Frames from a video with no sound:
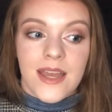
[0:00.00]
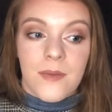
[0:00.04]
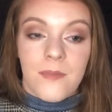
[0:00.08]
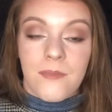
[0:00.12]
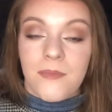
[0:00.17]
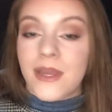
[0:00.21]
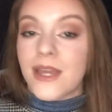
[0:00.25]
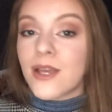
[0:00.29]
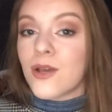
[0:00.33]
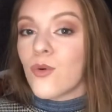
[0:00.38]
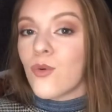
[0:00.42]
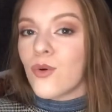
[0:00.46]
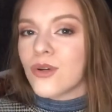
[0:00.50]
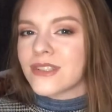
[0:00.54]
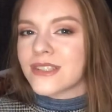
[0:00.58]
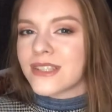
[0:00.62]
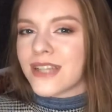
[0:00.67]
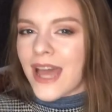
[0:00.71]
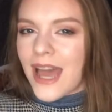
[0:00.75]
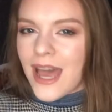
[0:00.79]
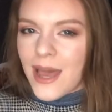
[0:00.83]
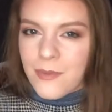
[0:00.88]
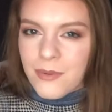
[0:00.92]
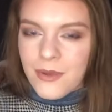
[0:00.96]
Mick
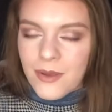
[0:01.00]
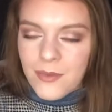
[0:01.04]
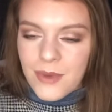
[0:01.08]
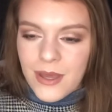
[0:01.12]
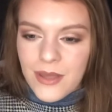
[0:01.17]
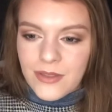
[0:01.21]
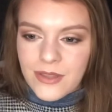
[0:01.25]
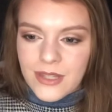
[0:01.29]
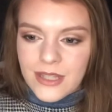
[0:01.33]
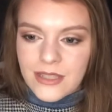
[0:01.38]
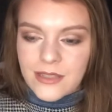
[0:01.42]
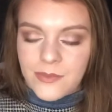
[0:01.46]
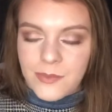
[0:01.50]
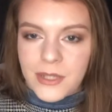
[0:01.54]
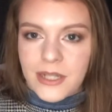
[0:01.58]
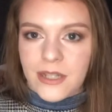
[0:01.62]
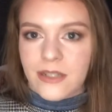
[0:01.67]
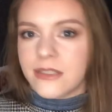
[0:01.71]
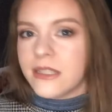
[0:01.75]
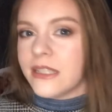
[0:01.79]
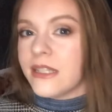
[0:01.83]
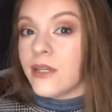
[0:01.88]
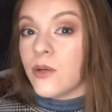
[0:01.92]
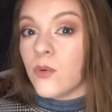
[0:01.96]
wasn't happy about this
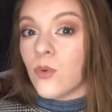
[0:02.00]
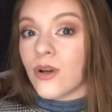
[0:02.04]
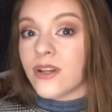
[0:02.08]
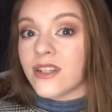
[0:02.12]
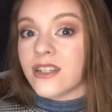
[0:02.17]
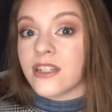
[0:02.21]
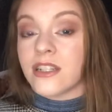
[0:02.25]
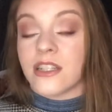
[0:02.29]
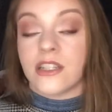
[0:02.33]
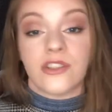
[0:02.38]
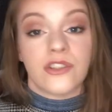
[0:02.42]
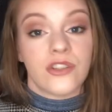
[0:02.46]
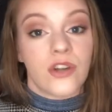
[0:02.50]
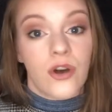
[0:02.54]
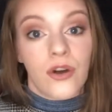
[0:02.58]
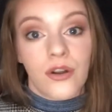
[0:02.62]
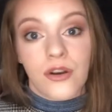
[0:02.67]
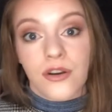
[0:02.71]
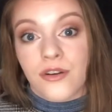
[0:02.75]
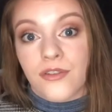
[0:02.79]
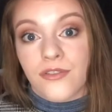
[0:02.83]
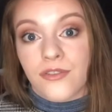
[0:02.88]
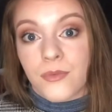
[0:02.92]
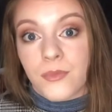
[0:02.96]
because he wanted a
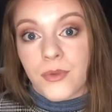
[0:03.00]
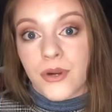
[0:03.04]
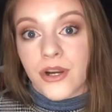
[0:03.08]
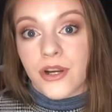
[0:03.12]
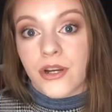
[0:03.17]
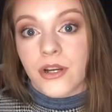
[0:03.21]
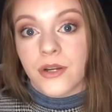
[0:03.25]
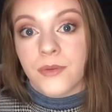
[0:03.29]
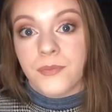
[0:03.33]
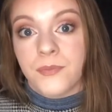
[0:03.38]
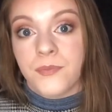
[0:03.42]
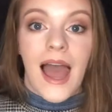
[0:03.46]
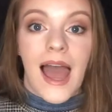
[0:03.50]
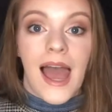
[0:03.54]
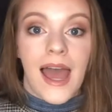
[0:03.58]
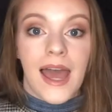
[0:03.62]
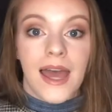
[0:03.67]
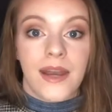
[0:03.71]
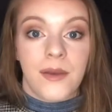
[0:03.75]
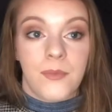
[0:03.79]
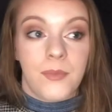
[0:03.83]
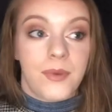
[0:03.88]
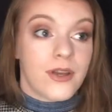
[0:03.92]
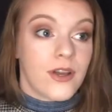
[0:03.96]
daughter from her.
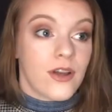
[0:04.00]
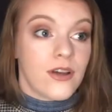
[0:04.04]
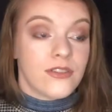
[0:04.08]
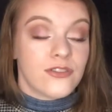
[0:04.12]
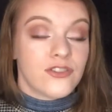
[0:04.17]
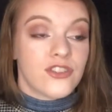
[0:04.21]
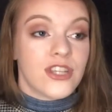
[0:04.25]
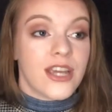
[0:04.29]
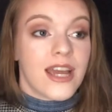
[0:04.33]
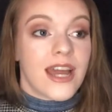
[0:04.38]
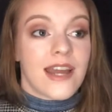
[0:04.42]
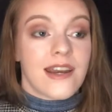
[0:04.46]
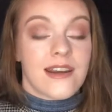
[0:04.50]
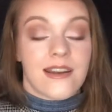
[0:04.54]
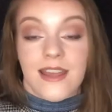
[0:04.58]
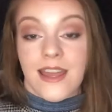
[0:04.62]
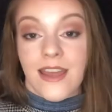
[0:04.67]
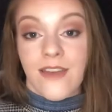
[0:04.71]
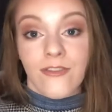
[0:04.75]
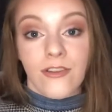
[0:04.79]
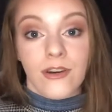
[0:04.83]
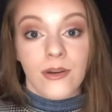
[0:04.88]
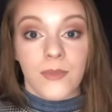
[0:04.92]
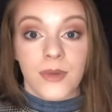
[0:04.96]
And because she hadn't
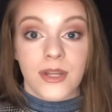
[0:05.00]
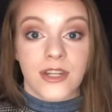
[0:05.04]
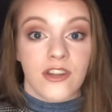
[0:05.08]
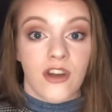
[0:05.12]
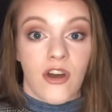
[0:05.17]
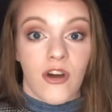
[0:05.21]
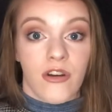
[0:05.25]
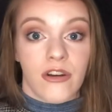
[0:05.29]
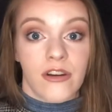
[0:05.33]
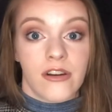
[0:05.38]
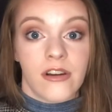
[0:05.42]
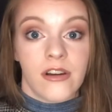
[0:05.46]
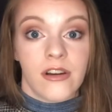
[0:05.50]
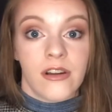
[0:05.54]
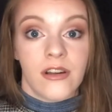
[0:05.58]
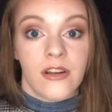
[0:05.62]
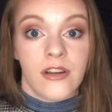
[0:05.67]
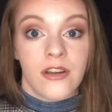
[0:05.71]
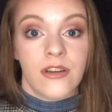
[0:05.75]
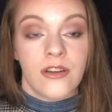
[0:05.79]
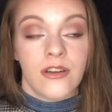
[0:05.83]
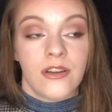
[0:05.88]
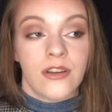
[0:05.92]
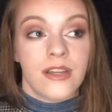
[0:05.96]
given him a daughter,
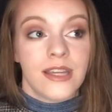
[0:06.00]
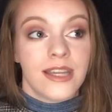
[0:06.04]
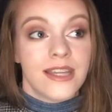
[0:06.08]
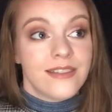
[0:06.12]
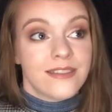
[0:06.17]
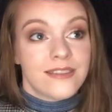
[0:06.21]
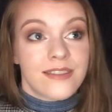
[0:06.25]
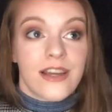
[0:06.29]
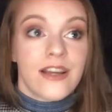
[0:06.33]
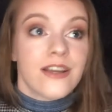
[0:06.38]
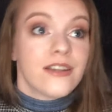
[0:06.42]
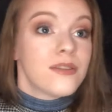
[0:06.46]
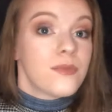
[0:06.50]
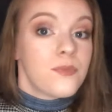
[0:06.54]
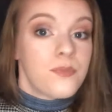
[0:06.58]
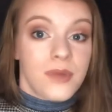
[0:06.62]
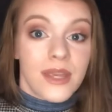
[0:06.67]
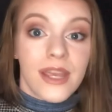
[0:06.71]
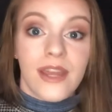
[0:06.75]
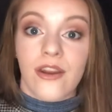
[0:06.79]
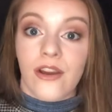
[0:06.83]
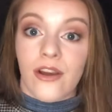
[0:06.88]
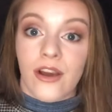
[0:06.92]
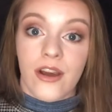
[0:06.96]
he started to
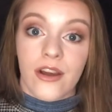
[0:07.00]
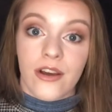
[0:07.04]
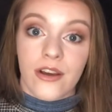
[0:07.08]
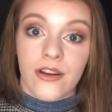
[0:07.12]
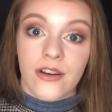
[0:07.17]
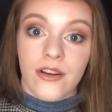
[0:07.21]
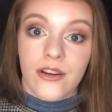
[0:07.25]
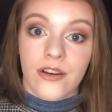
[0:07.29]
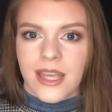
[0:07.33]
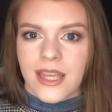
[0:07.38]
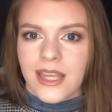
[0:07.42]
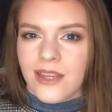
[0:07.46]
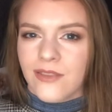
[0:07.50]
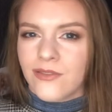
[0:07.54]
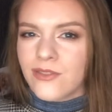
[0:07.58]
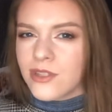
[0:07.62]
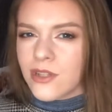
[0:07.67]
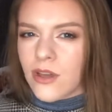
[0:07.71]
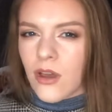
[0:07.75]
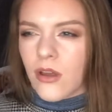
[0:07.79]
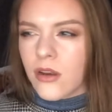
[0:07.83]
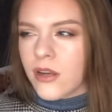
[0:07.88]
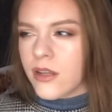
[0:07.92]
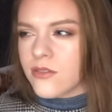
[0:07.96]
beat her. He even
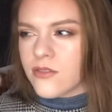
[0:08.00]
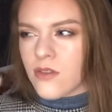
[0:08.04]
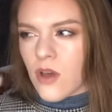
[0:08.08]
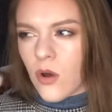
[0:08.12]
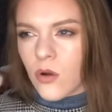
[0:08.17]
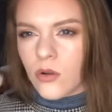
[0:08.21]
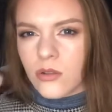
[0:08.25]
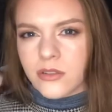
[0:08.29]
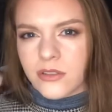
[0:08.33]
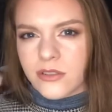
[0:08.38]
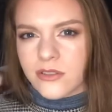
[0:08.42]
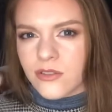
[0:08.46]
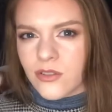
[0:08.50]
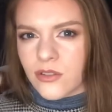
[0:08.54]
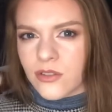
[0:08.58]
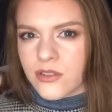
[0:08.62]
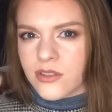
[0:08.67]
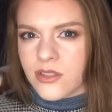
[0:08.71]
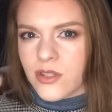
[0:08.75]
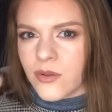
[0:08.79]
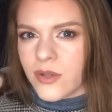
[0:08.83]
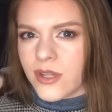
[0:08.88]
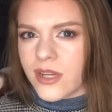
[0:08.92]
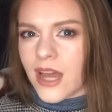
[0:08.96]
taught his older
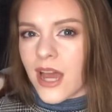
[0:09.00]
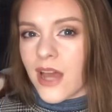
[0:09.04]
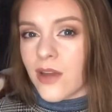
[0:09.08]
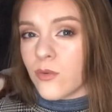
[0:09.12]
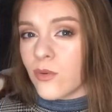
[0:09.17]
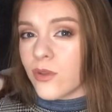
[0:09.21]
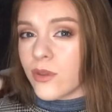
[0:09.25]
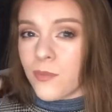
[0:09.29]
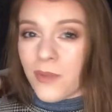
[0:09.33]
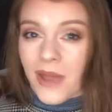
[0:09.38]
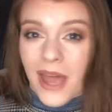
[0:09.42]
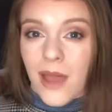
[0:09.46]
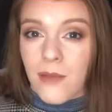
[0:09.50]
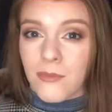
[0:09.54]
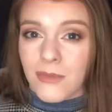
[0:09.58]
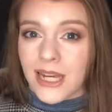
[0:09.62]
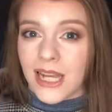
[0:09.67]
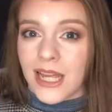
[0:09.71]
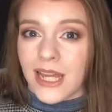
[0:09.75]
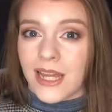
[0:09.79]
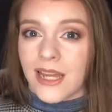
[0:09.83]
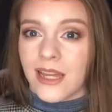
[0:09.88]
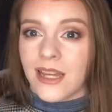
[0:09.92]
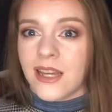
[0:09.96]
sons, who he'd had with
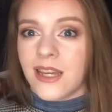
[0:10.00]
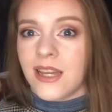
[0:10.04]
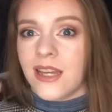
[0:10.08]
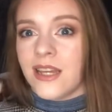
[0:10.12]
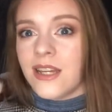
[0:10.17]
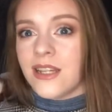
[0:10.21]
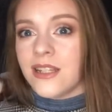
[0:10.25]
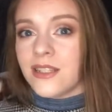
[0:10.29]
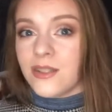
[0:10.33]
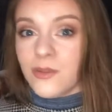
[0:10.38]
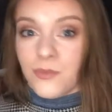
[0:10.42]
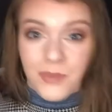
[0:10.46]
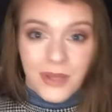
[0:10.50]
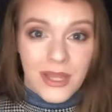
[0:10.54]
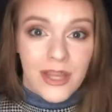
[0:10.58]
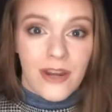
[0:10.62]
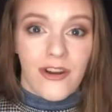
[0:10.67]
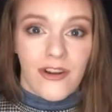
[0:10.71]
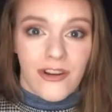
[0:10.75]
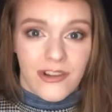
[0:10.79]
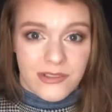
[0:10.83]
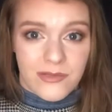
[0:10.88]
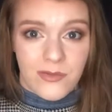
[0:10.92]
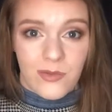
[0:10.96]
Pamela, to
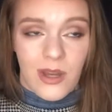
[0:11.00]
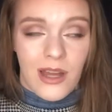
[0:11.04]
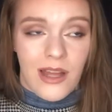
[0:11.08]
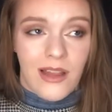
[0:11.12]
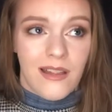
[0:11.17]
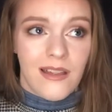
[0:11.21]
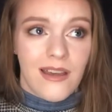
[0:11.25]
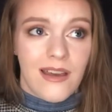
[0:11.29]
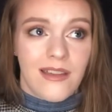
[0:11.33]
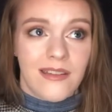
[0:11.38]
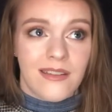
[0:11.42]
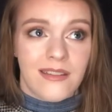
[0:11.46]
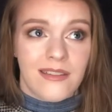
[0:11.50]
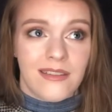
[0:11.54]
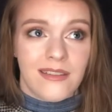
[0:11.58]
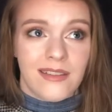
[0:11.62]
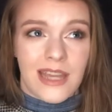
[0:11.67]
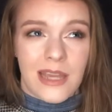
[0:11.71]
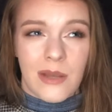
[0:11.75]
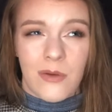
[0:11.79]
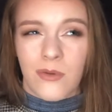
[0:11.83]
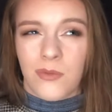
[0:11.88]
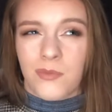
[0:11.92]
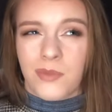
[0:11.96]
beat her as well. And
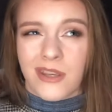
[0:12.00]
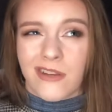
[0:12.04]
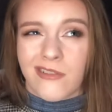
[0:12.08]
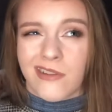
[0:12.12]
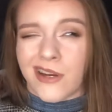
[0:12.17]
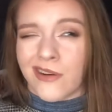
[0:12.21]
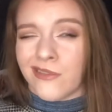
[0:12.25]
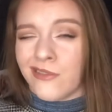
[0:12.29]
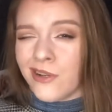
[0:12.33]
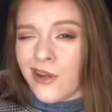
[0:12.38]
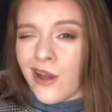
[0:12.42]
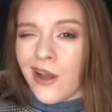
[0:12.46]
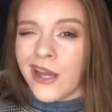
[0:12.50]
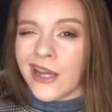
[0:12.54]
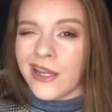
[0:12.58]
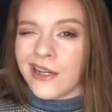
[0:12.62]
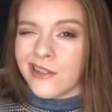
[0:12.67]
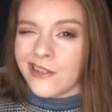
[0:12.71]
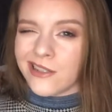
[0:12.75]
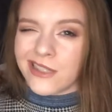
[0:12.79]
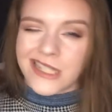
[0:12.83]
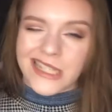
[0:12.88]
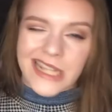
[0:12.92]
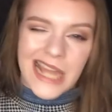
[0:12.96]
they would be around
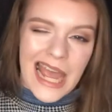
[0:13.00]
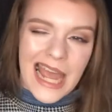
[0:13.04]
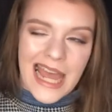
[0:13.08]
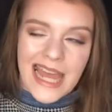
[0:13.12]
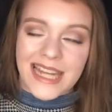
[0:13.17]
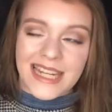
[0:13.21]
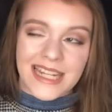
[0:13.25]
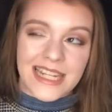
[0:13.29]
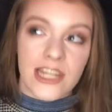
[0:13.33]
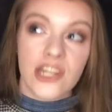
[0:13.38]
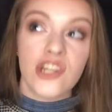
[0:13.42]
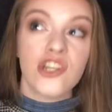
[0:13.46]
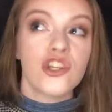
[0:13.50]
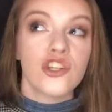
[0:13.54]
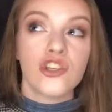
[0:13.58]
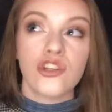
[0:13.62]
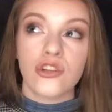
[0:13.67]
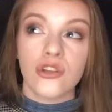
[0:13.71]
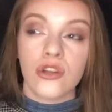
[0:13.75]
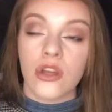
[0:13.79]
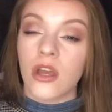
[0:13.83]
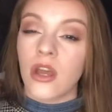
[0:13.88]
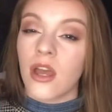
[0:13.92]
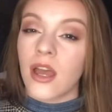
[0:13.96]
9 or
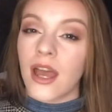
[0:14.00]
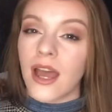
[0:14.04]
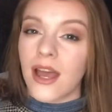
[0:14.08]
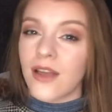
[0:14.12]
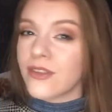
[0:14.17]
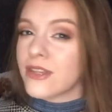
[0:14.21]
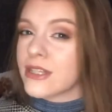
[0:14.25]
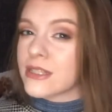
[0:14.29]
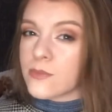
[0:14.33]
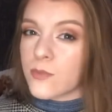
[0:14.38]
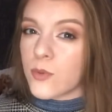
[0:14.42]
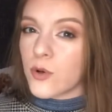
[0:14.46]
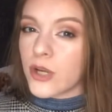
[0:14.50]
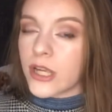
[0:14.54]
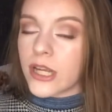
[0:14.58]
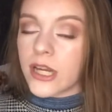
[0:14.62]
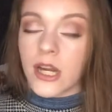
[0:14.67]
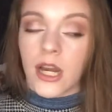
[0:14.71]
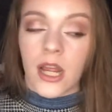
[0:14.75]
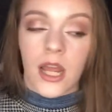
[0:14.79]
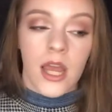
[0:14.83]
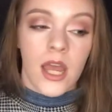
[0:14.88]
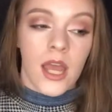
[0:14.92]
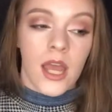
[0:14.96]
10-ish at this point.